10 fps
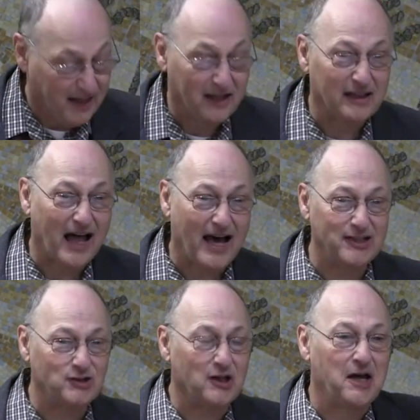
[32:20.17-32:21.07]

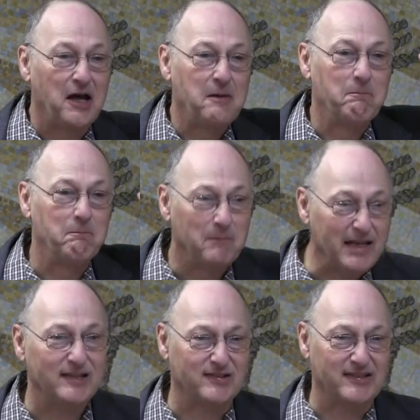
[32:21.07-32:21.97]
Elijah
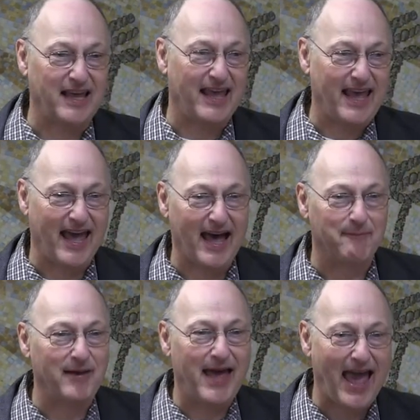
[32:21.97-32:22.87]
meets Ahab